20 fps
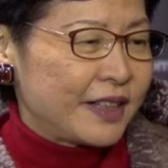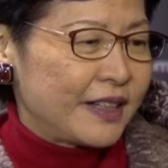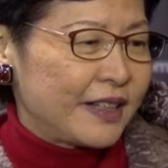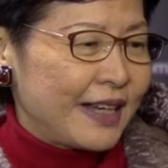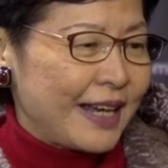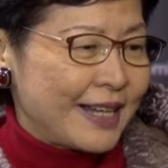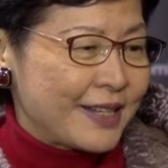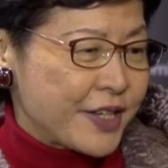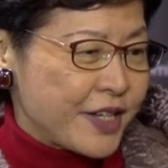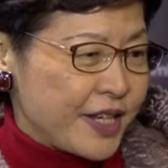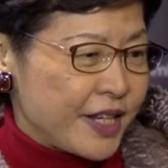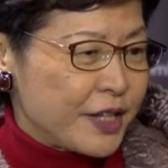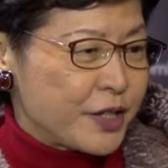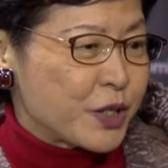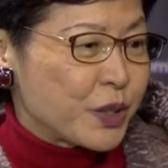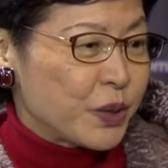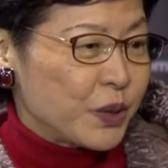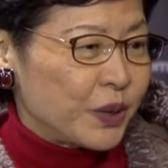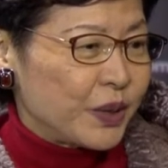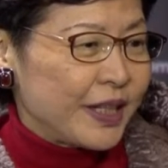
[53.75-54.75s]
adhered
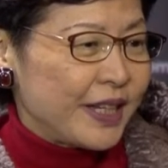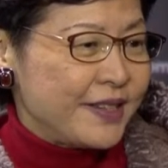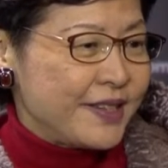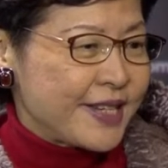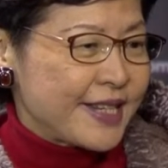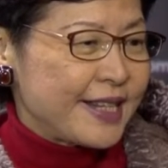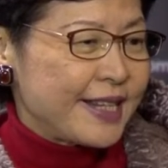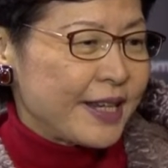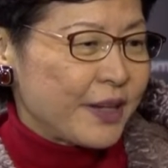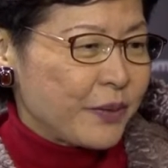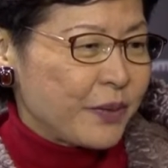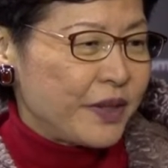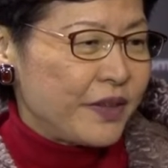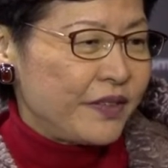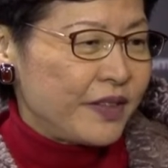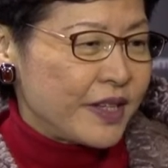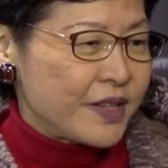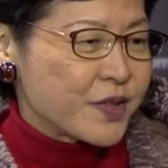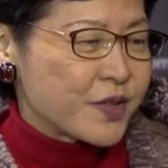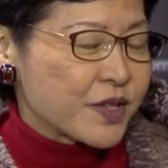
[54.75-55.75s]
to in dealing
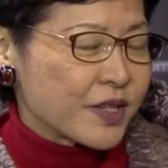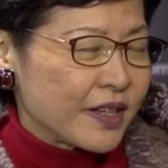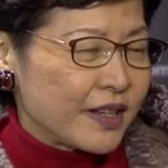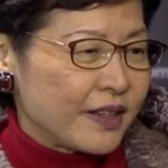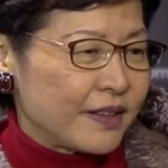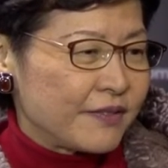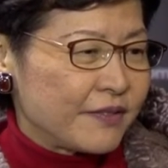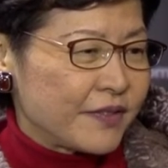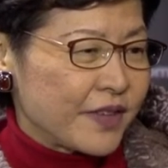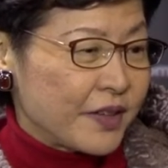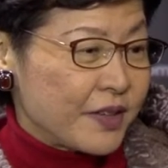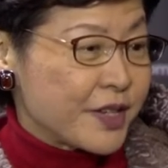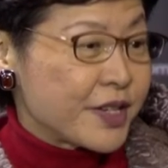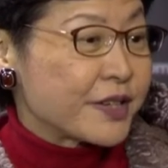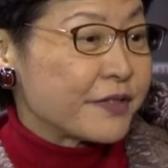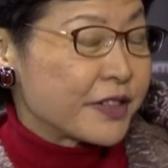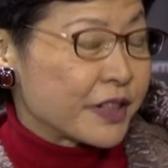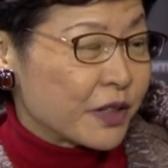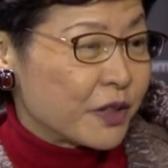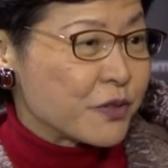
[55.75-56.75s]
with this very
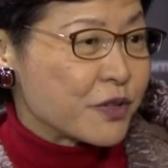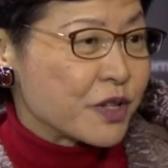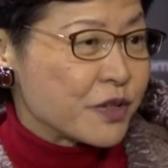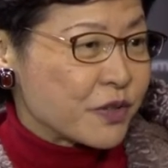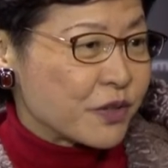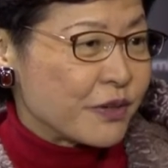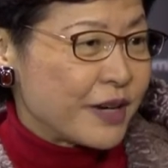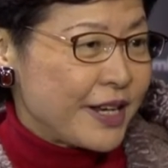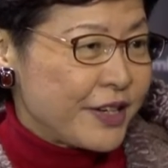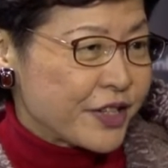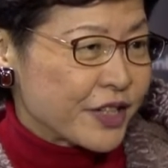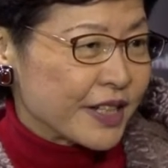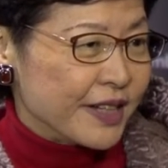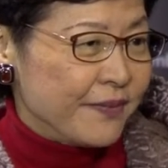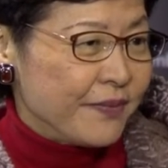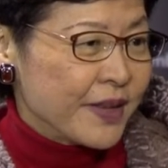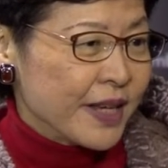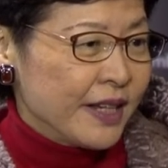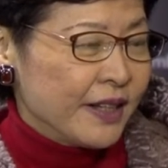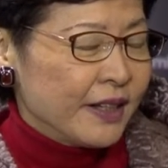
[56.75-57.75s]
difficult
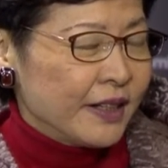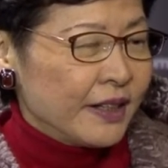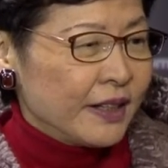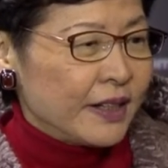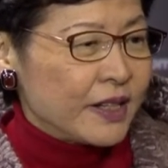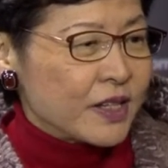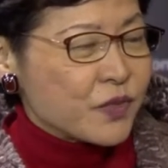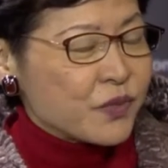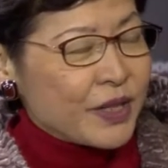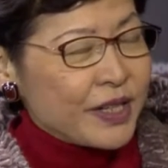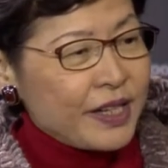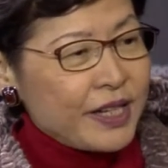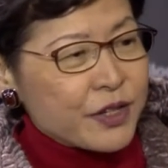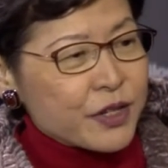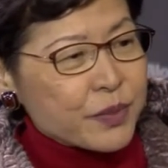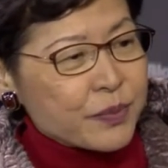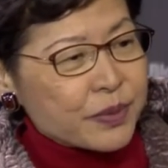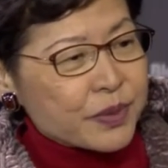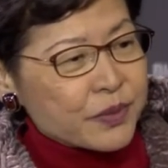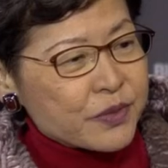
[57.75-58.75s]
situation is we need
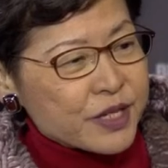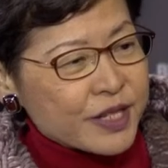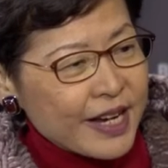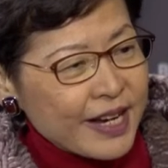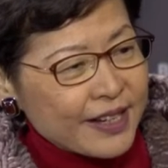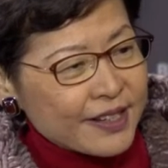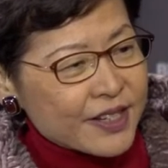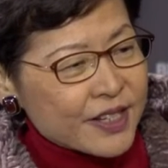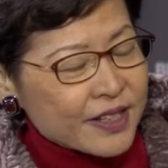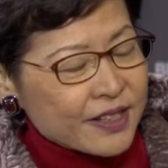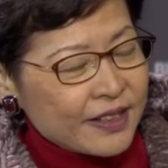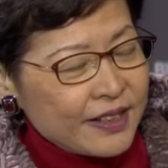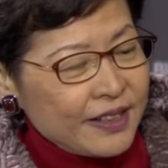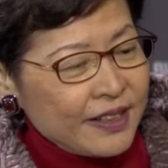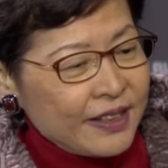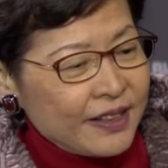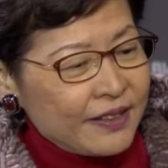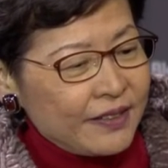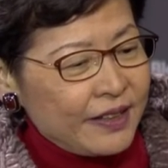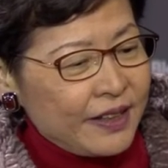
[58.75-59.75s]
to protect
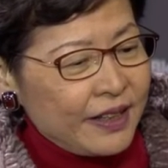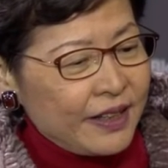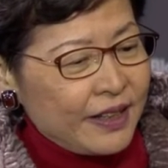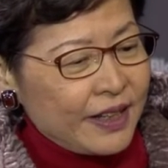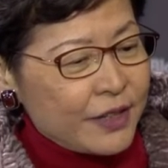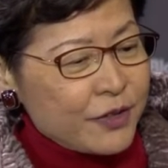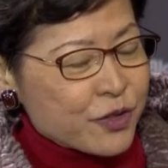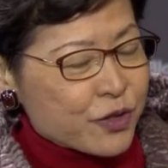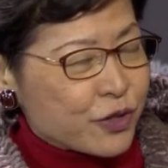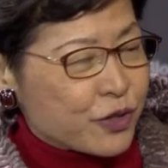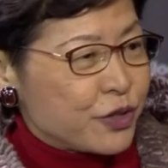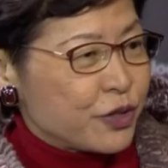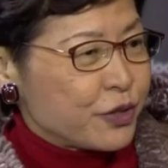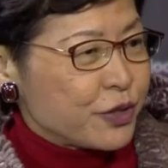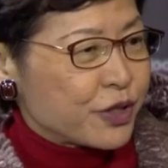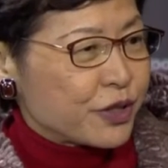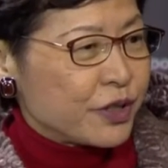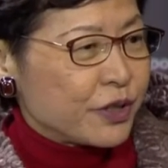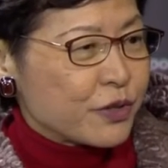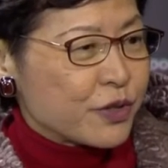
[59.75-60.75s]
the
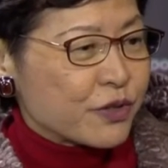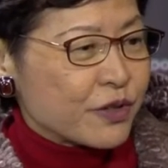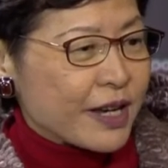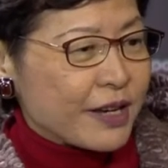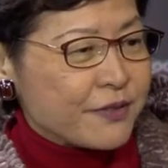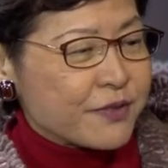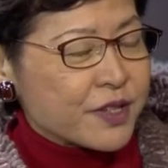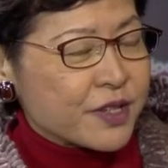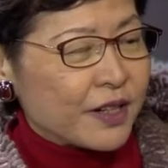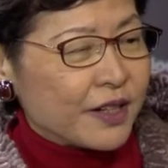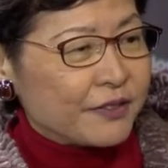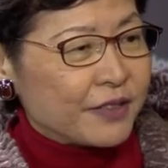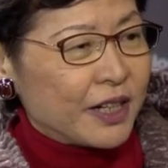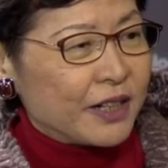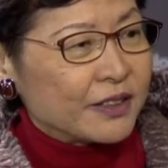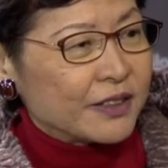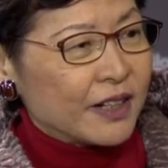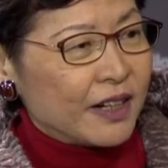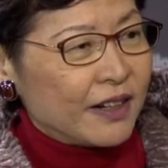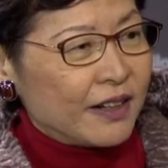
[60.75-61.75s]
institutional strengths of
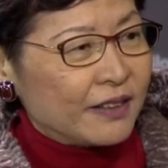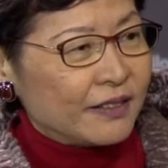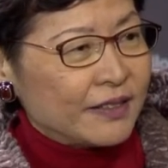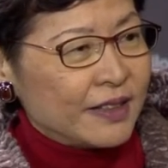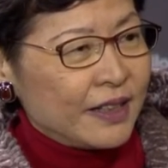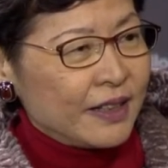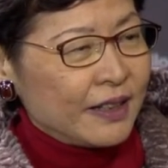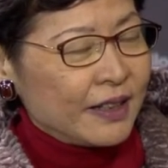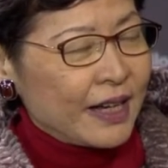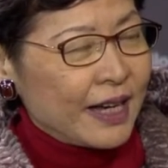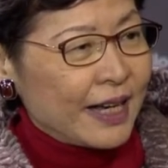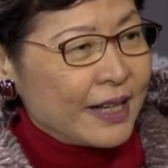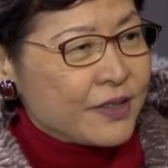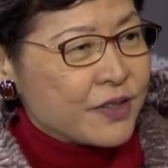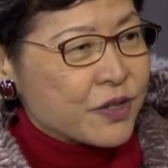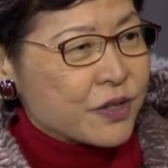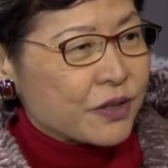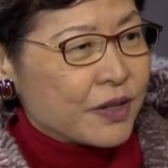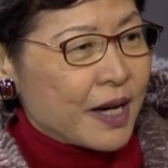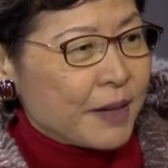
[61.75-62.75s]
Hong Kong
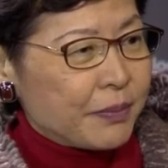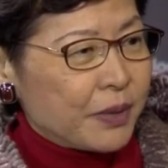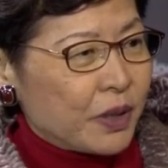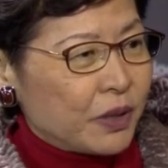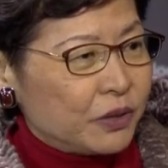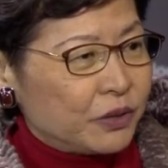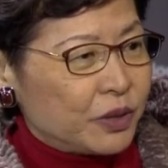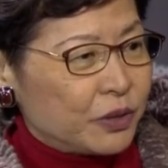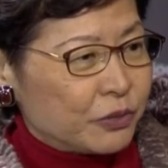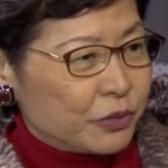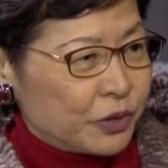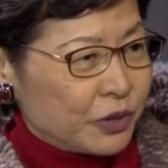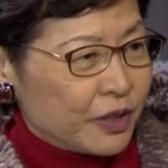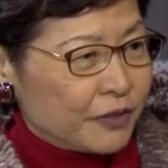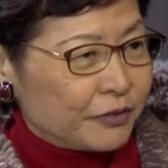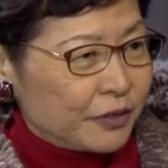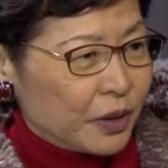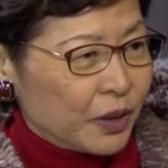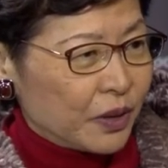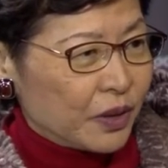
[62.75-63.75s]
and to uphold the rule
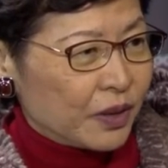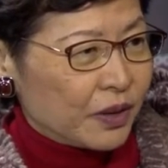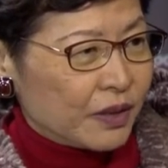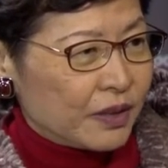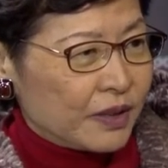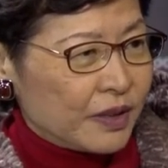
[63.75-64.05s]
of law.